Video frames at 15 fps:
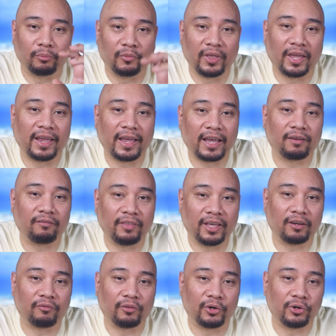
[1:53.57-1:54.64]
they have
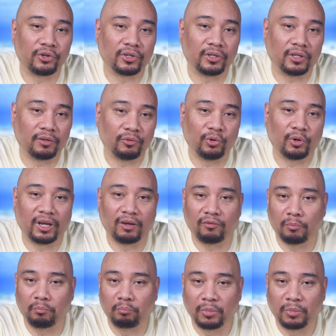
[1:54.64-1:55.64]
that version if you have a